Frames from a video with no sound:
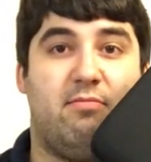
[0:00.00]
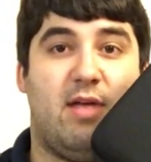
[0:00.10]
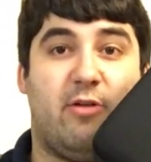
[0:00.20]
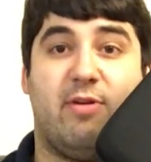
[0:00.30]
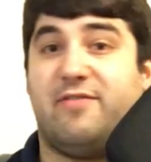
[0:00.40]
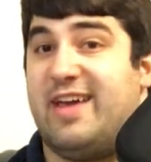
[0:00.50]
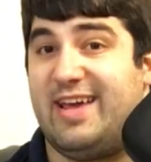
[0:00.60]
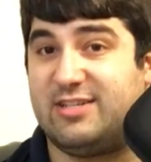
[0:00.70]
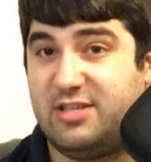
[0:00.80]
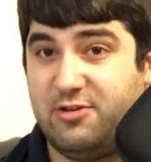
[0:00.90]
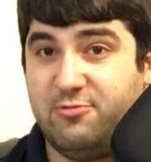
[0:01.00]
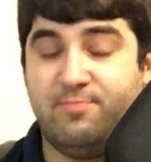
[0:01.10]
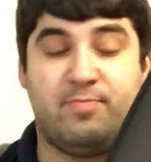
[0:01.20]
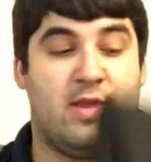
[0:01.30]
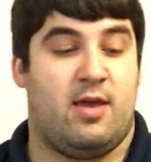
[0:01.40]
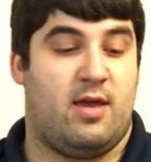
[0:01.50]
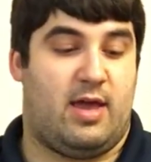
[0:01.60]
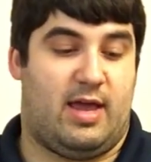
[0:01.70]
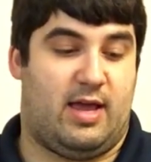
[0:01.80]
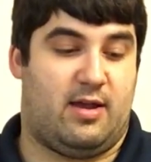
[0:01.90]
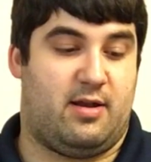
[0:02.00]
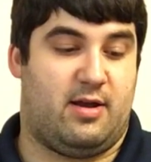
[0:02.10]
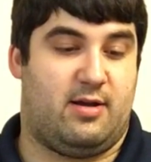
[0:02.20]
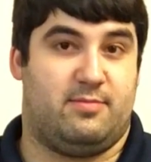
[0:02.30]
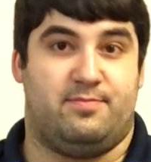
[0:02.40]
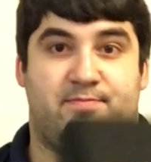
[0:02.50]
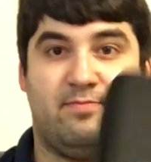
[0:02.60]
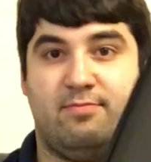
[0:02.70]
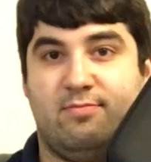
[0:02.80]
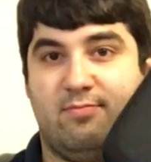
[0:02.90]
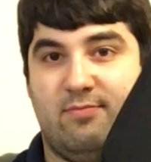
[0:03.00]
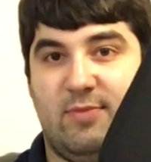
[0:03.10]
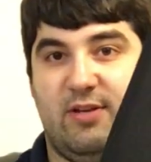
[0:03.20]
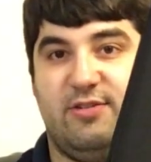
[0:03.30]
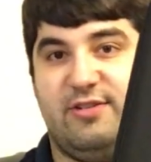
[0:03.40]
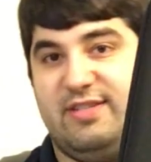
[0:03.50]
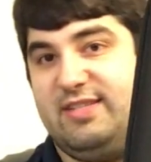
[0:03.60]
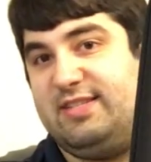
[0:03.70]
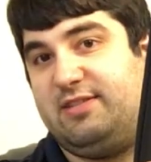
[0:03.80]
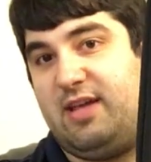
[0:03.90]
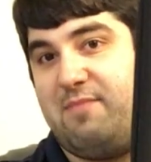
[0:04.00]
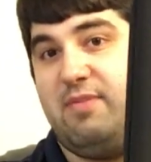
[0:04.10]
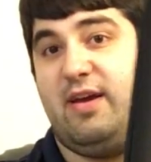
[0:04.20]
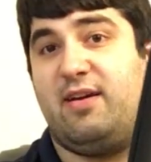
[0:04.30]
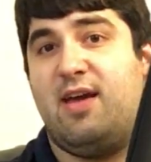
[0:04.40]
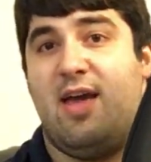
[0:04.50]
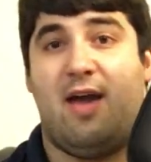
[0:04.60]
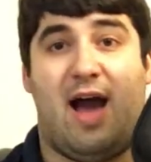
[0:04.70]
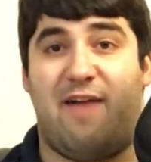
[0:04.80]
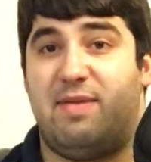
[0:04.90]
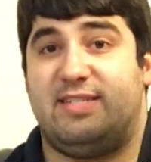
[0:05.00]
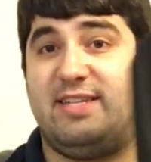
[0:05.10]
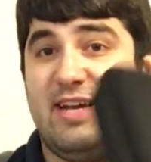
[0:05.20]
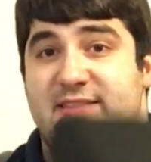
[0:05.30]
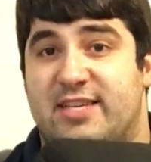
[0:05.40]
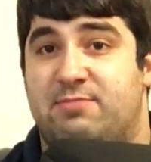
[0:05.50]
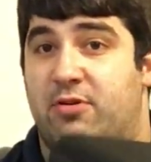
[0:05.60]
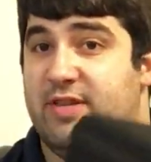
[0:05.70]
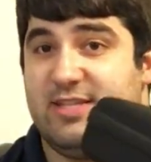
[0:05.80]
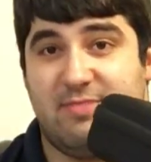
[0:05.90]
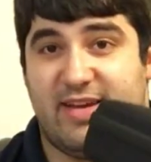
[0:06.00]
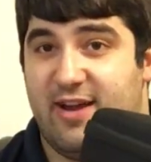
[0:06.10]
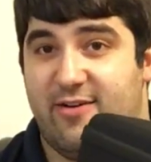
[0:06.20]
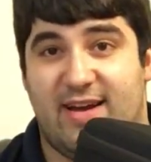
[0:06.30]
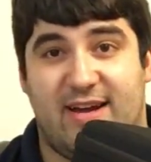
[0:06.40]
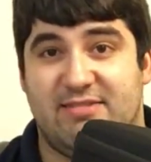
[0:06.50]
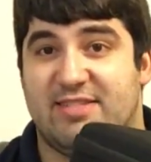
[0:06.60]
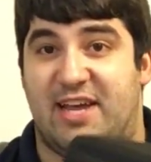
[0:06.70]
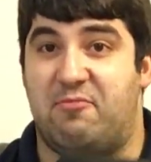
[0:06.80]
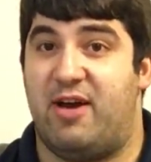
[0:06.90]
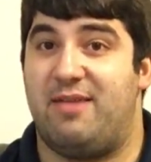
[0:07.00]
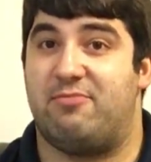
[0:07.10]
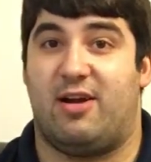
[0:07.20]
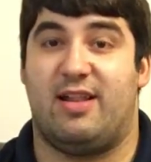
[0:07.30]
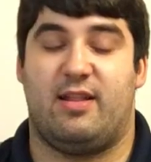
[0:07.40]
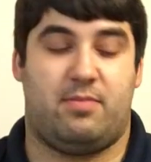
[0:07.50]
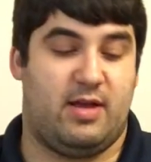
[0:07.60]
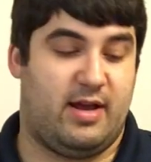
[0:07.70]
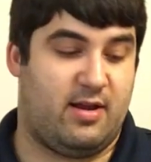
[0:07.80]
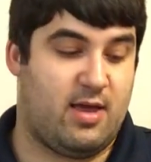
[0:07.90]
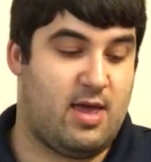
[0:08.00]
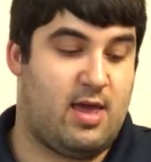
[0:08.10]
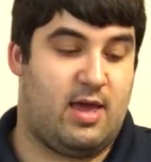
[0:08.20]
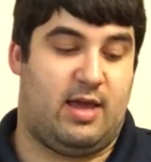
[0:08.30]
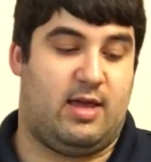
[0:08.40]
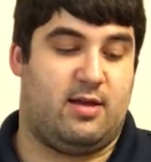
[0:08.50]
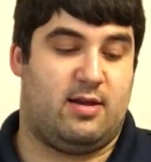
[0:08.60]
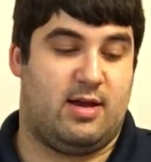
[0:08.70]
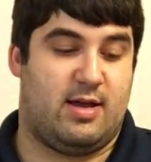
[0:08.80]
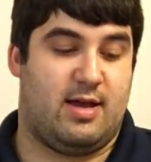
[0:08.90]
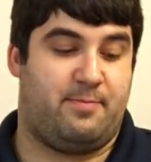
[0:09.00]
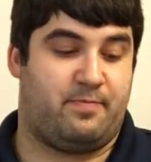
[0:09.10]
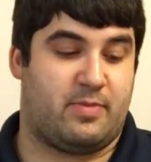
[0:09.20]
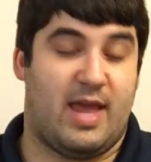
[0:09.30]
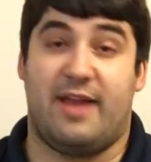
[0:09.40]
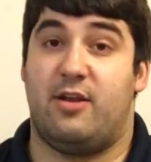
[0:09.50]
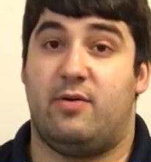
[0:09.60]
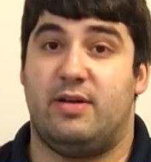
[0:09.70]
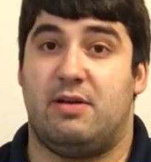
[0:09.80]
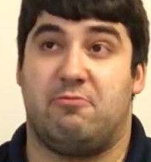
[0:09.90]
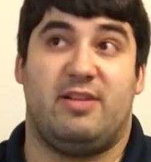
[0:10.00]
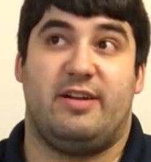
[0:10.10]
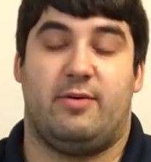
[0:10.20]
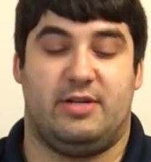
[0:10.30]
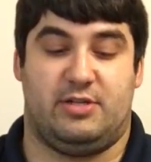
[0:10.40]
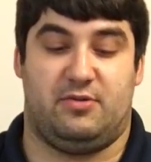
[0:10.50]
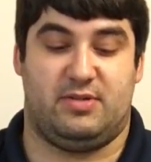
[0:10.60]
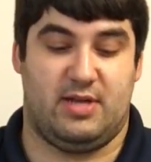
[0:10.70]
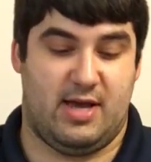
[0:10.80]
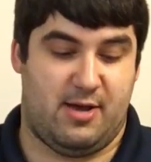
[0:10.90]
Elecraft KX2, and as you can see, this isn't that big. I've basically taken this, put this in my carry-on, same way, brought it on the plane, and had really no issues.